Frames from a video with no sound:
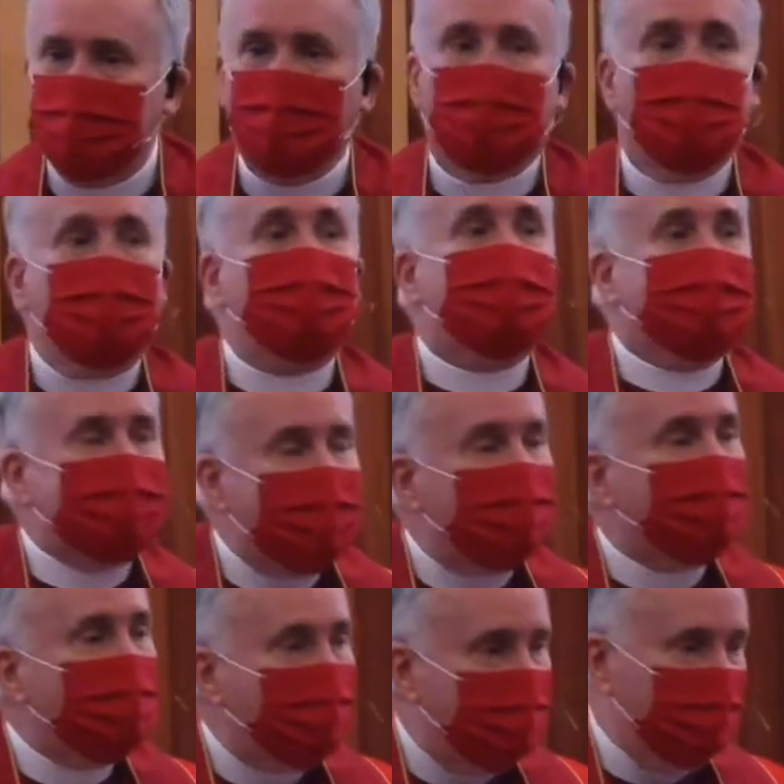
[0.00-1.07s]
with the
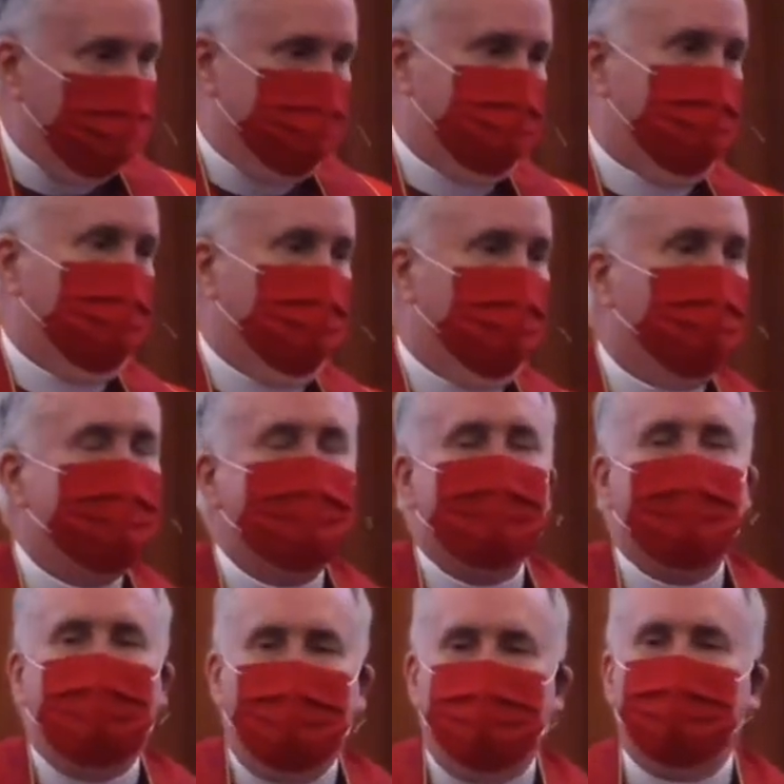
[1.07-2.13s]
inevitability
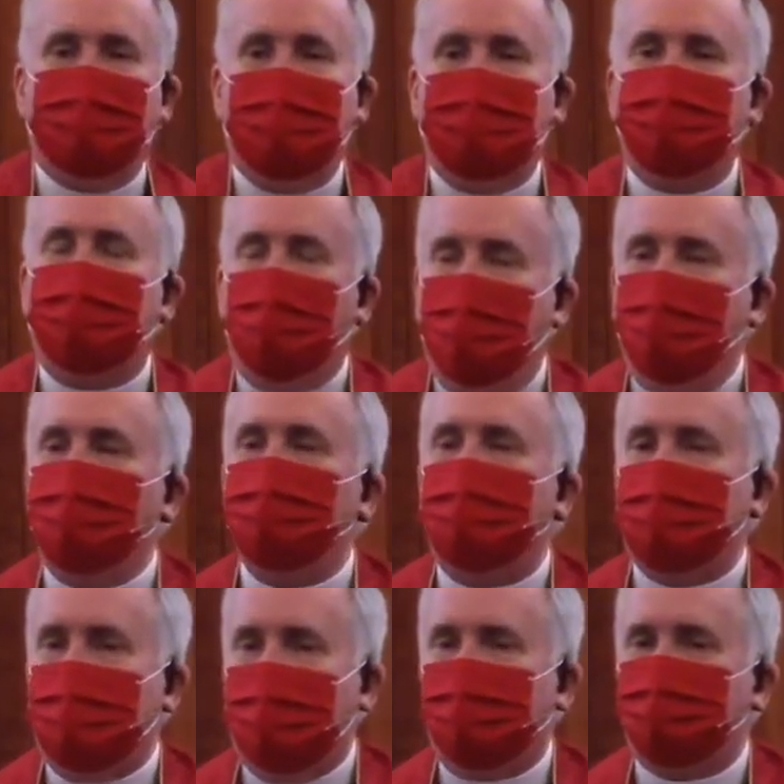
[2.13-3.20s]
of life only
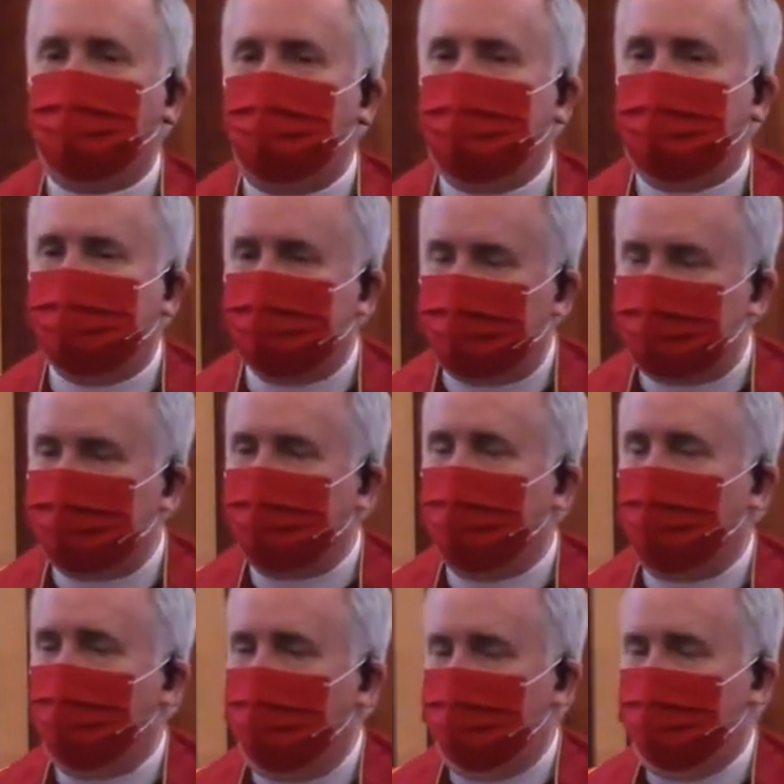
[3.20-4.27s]
as we can see it
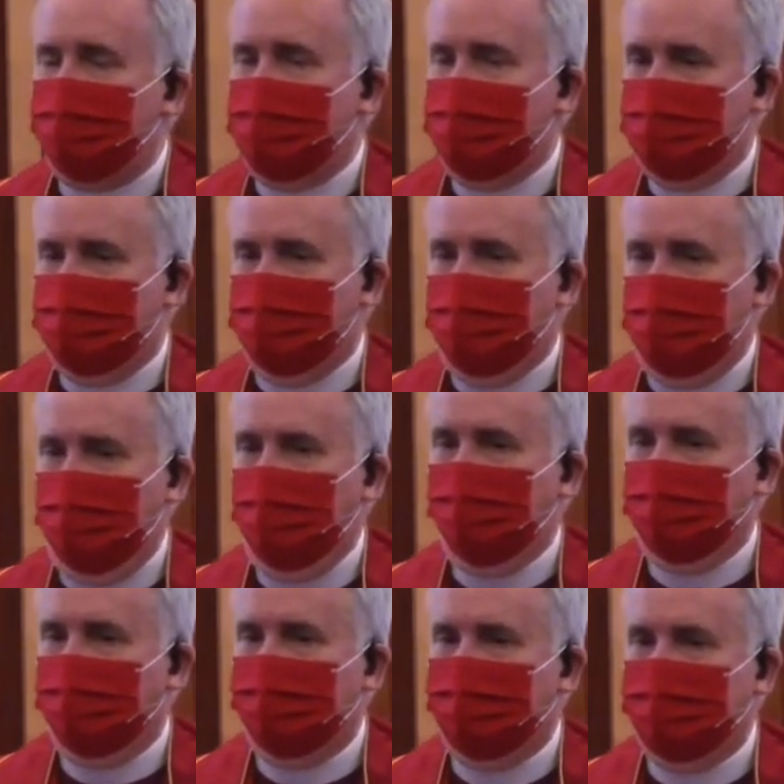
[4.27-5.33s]
with the naked eye.
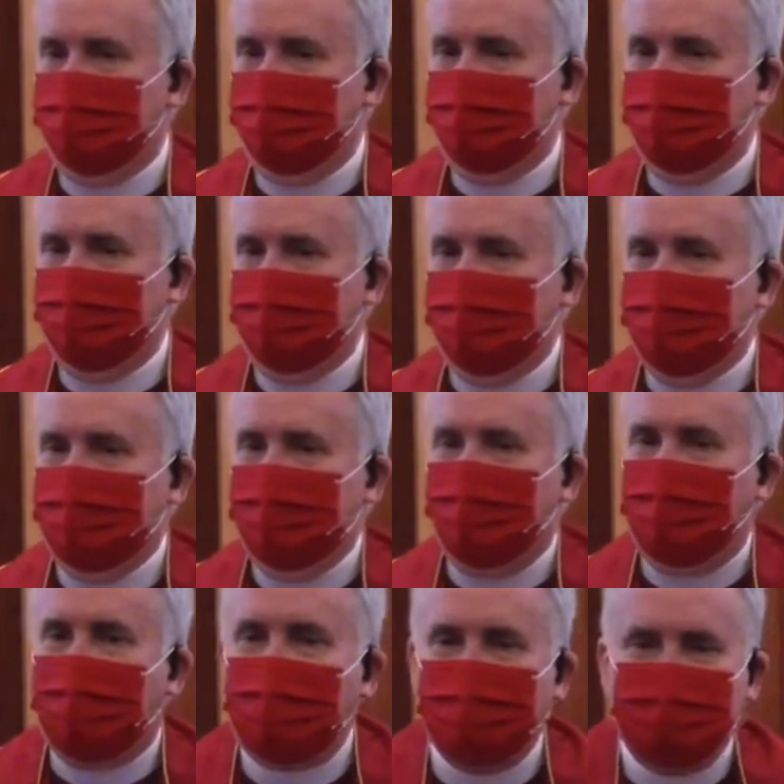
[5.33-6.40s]

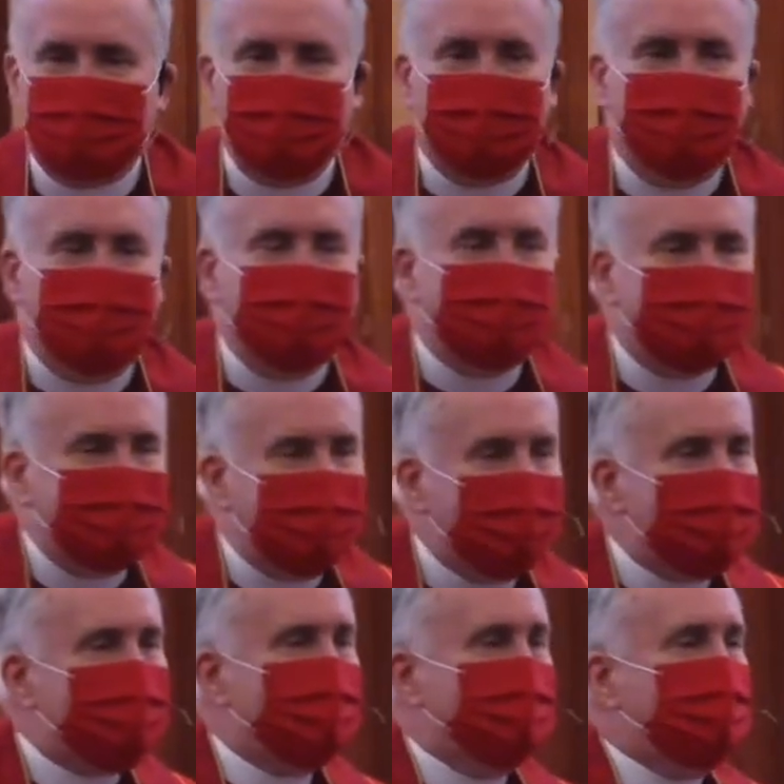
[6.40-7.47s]
Because the, in an
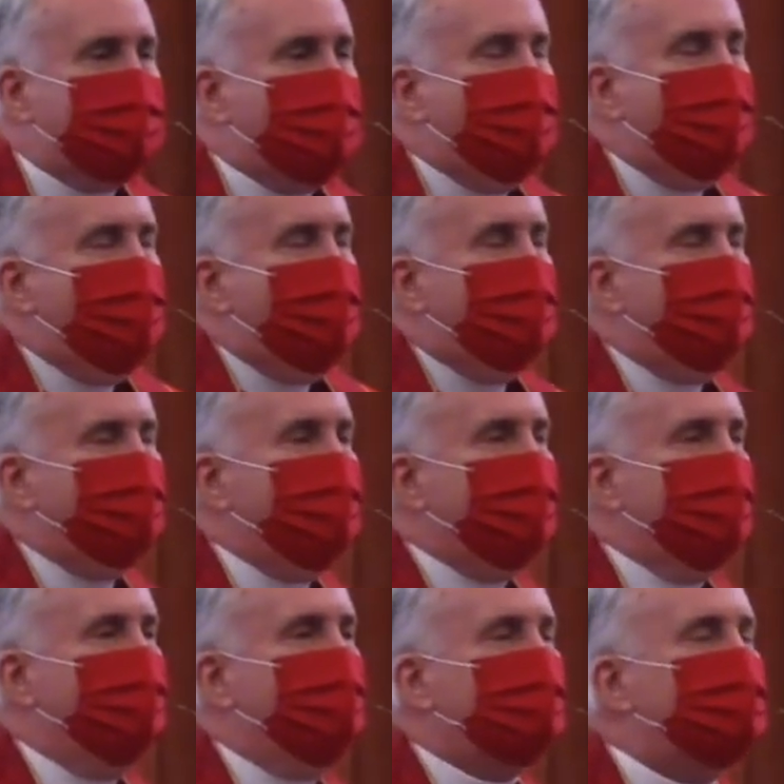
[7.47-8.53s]
end, in the
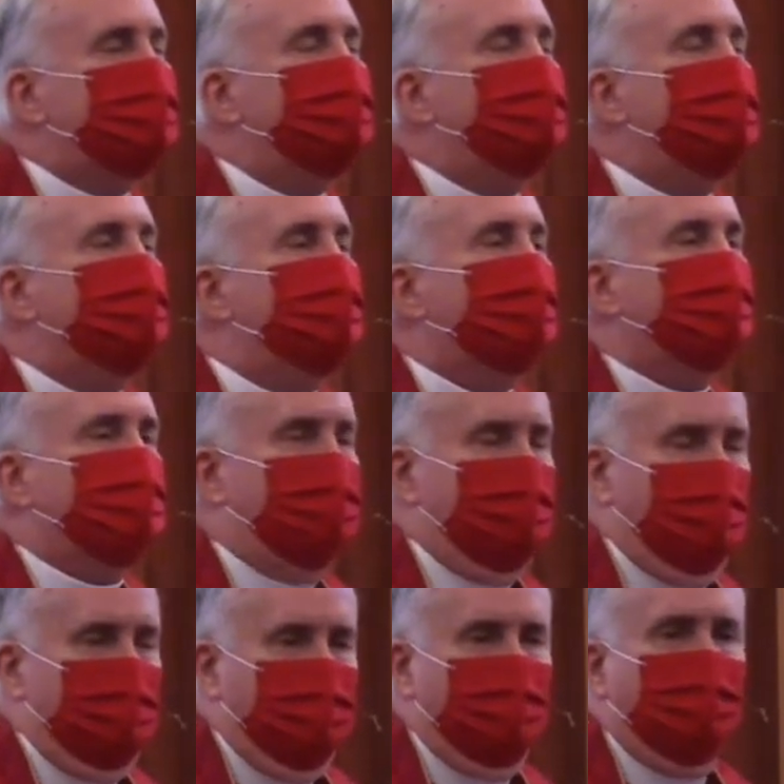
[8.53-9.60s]
end, this liberty
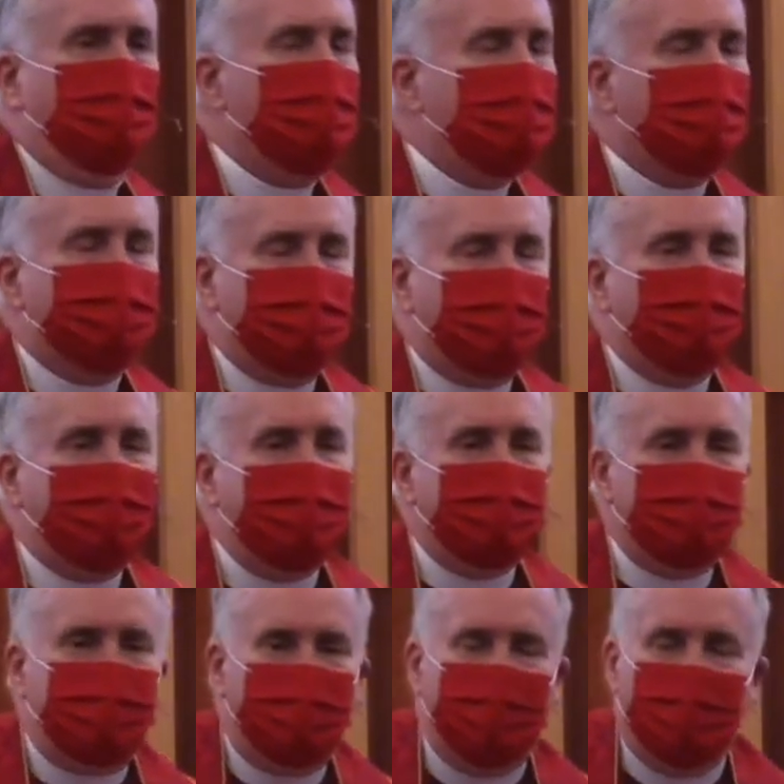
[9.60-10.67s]
that we are praying
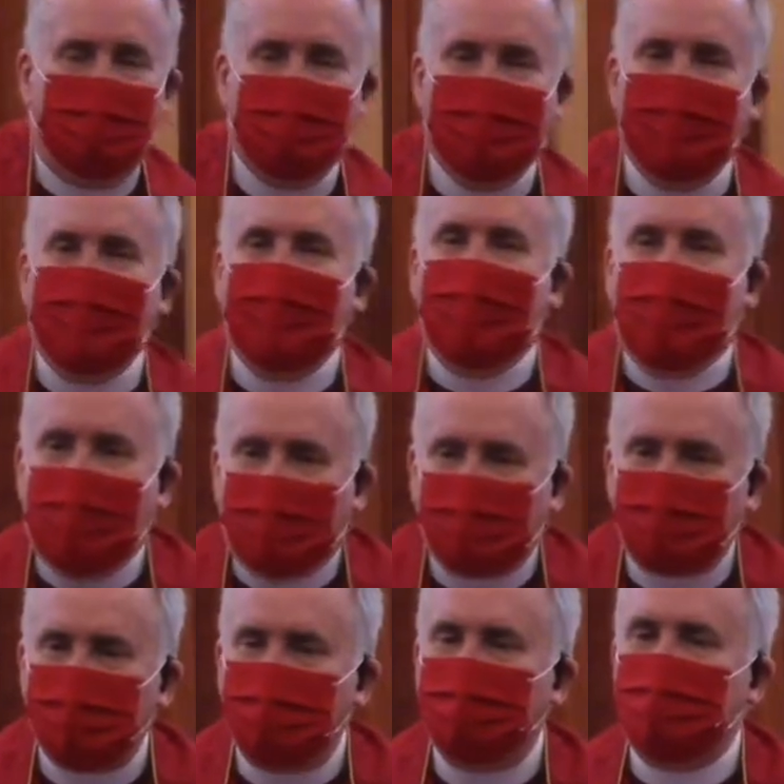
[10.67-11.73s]
for
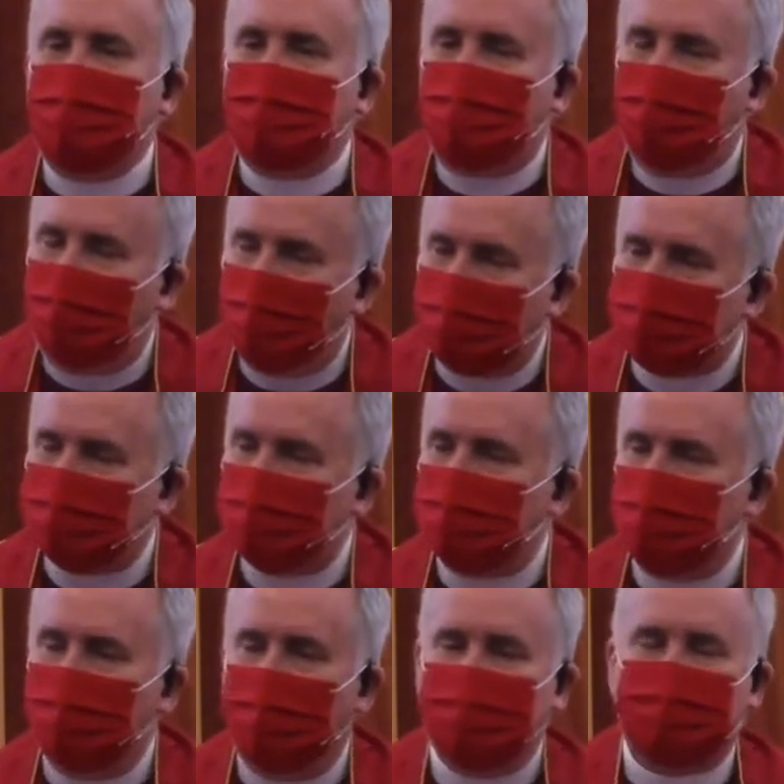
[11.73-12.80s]
actually imparts to
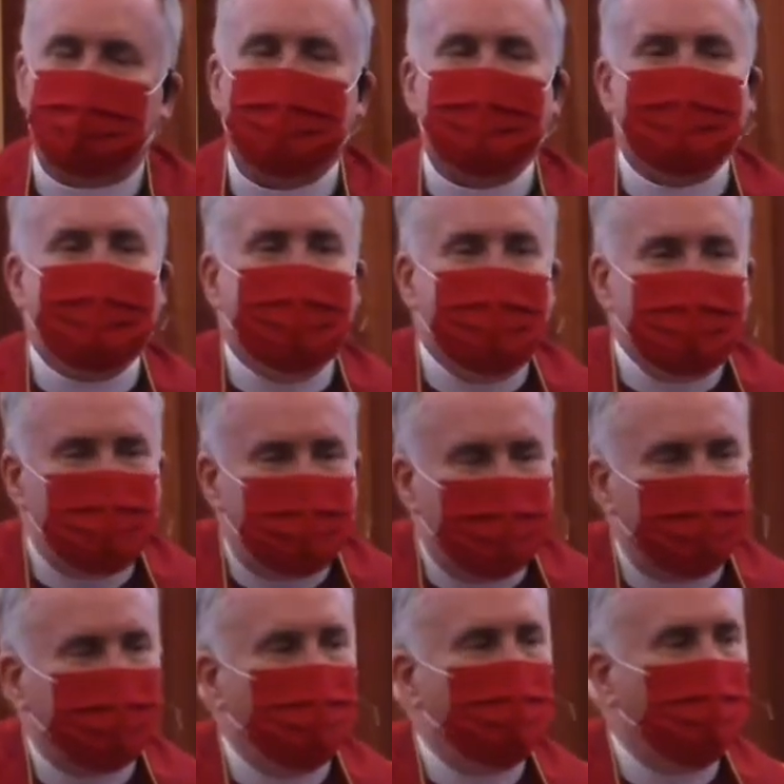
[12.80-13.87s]
us a
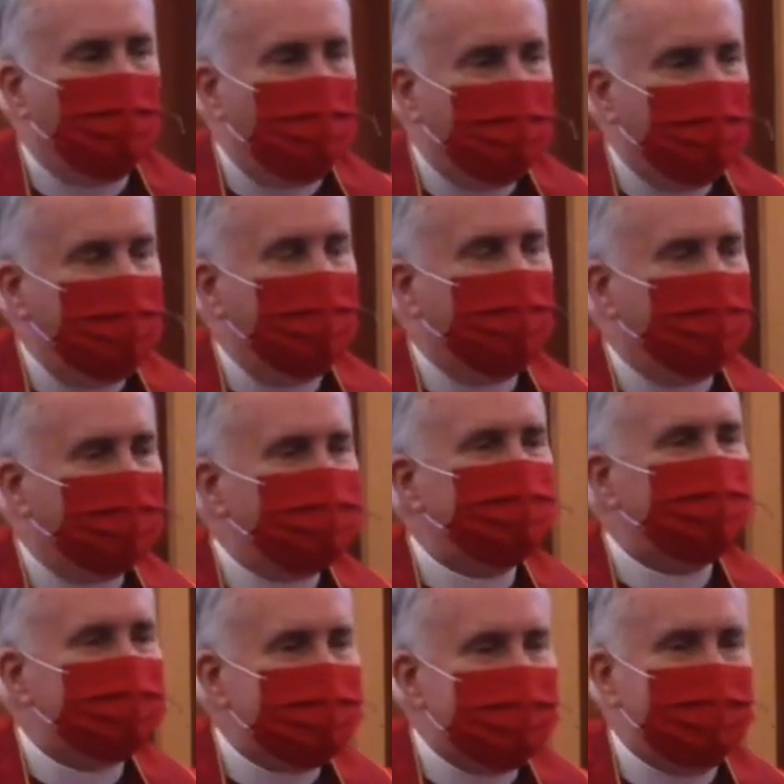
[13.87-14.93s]
different way of
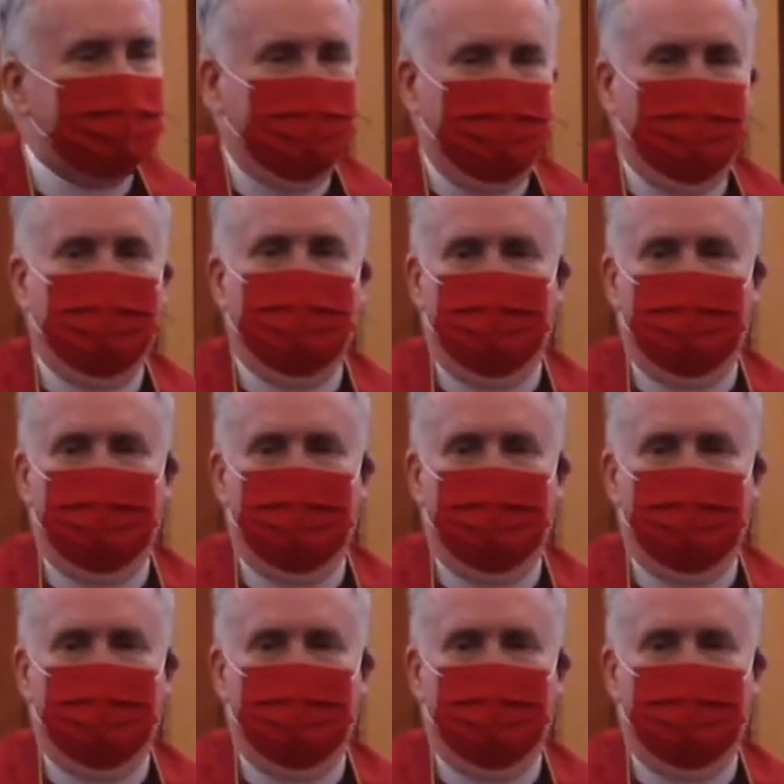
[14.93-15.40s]
seeing.